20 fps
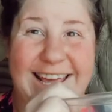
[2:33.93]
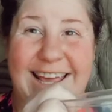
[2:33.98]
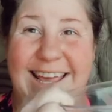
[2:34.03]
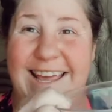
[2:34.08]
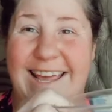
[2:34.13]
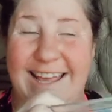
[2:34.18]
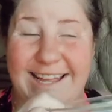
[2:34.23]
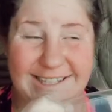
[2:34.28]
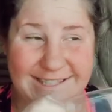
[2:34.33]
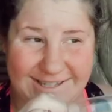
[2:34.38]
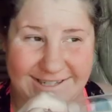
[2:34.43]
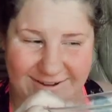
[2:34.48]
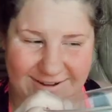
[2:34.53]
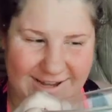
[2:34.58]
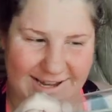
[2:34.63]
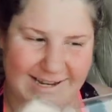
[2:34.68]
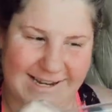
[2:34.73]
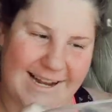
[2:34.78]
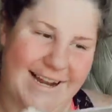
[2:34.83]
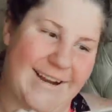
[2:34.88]
into
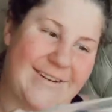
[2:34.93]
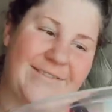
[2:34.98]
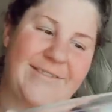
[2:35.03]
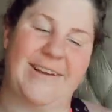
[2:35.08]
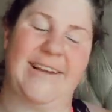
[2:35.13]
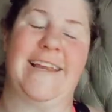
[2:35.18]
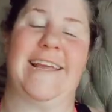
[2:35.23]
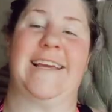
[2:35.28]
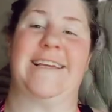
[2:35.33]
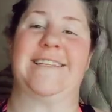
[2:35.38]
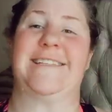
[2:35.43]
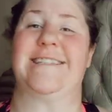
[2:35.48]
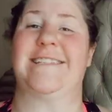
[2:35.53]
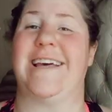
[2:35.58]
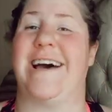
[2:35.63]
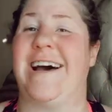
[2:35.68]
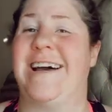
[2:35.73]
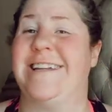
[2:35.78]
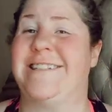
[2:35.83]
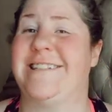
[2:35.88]
it. I'm really
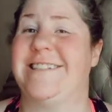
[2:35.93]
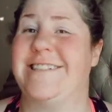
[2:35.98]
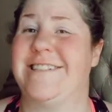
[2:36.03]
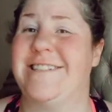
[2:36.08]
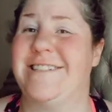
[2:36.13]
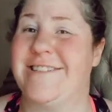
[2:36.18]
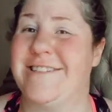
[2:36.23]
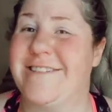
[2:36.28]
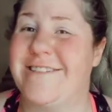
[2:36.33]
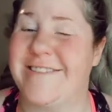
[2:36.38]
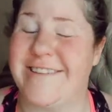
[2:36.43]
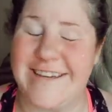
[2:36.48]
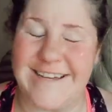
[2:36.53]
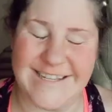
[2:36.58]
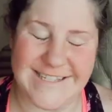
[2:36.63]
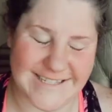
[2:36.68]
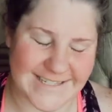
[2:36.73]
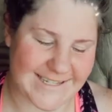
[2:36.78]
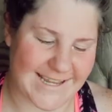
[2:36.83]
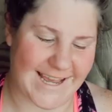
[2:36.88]
excited to do
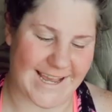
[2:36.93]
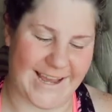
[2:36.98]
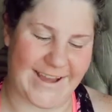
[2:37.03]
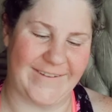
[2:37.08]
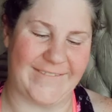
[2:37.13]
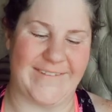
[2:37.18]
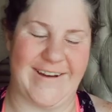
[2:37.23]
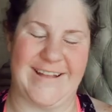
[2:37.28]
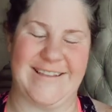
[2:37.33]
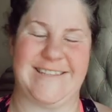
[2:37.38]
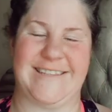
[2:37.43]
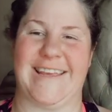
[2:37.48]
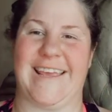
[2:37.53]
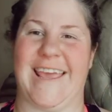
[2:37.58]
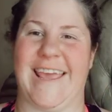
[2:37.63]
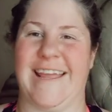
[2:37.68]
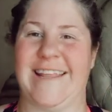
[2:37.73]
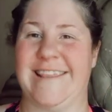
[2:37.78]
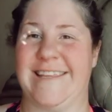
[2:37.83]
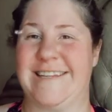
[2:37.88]
this once
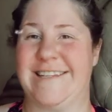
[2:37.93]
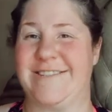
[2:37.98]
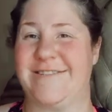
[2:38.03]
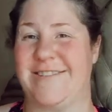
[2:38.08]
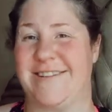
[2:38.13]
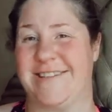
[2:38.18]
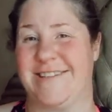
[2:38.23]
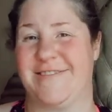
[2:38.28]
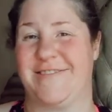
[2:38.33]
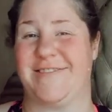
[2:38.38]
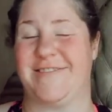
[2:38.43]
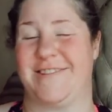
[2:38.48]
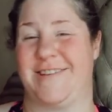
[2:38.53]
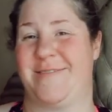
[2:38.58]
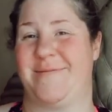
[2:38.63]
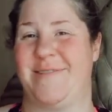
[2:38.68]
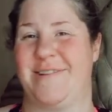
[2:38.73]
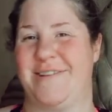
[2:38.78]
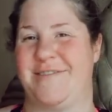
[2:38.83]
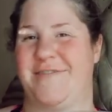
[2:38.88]
again. This was so
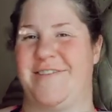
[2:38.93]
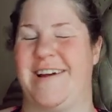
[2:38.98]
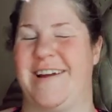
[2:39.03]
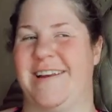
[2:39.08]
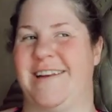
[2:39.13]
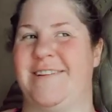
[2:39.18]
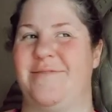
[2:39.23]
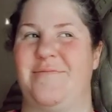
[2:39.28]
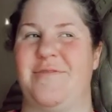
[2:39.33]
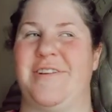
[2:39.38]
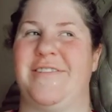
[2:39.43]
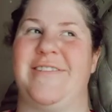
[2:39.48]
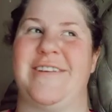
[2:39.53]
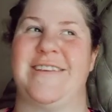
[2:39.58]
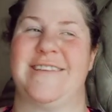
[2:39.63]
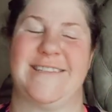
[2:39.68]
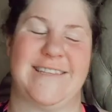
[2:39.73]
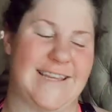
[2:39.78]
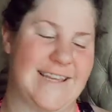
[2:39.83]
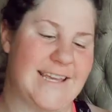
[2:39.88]
much fun
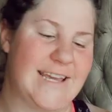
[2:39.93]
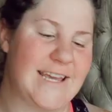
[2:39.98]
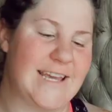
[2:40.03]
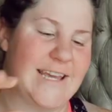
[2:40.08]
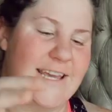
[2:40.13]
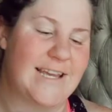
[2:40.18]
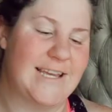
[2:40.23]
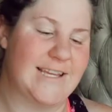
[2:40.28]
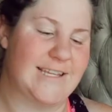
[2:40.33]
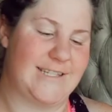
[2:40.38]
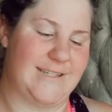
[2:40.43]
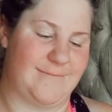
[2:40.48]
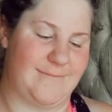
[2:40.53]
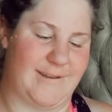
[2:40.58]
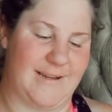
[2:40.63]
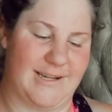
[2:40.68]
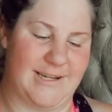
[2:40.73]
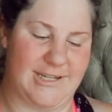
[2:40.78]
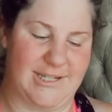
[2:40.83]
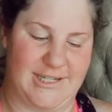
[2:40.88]
previously.
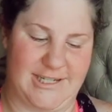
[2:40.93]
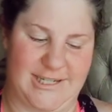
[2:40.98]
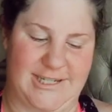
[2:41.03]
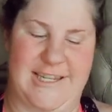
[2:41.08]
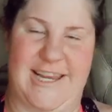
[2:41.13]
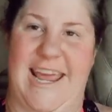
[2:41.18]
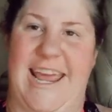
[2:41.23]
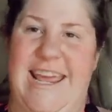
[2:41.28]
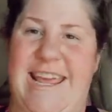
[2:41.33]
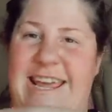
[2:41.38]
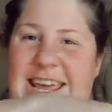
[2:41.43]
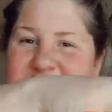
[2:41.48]
I'm gonna shake